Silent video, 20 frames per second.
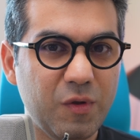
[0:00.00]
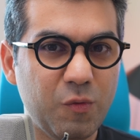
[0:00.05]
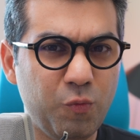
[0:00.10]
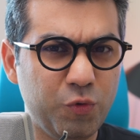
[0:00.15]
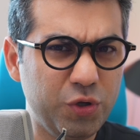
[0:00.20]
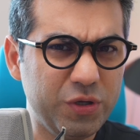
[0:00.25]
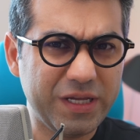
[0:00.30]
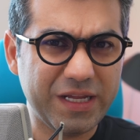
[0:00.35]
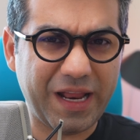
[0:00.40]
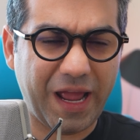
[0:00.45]

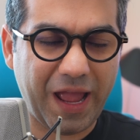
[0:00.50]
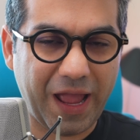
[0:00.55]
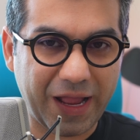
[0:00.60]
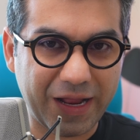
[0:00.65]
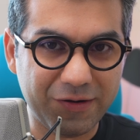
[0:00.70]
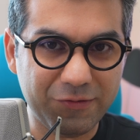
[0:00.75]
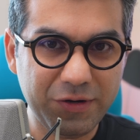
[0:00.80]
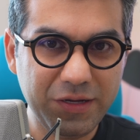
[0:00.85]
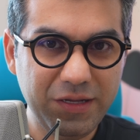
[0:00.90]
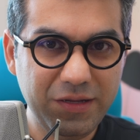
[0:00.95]
Will you get
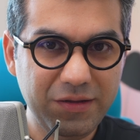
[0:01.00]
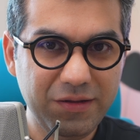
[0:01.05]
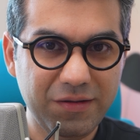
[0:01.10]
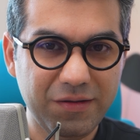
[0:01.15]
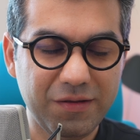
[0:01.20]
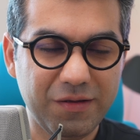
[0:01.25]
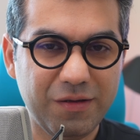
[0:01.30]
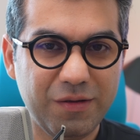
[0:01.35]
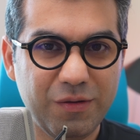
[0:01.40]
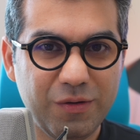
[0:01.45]
angry?
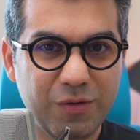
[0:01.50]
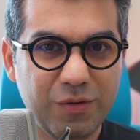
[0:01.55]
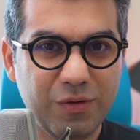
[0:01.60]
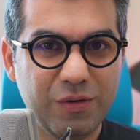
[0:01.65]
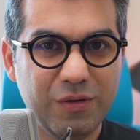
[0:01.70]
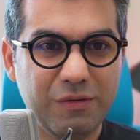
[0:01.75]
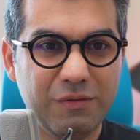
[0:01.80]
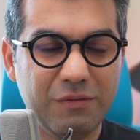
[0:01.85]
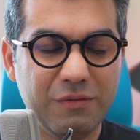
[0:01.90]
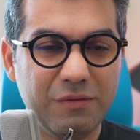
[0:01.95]

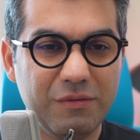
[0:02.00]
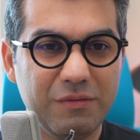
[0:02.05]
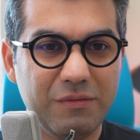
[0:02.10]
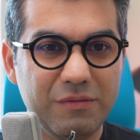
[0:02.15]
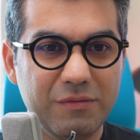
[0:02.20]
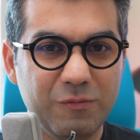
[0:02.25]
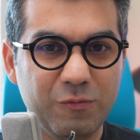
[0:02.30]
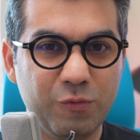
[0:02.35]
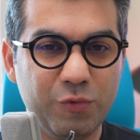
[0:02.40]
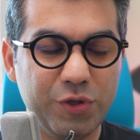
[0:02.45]

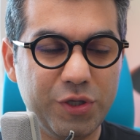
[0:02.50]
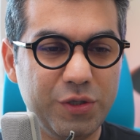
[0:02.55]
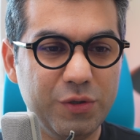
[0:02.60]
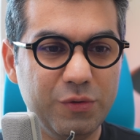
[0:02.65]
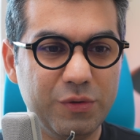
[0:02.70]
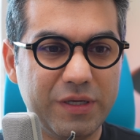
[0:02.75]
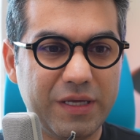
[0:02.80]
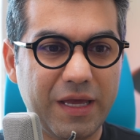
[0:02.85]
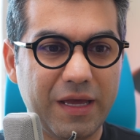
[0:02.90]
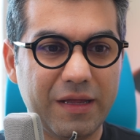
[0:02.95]
Will
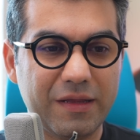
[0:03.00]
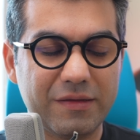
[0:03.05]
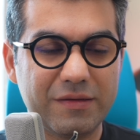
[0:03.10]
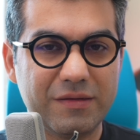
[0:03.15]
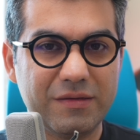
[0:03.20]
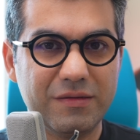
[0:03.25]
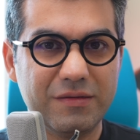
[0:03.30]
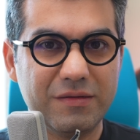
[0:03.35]
you get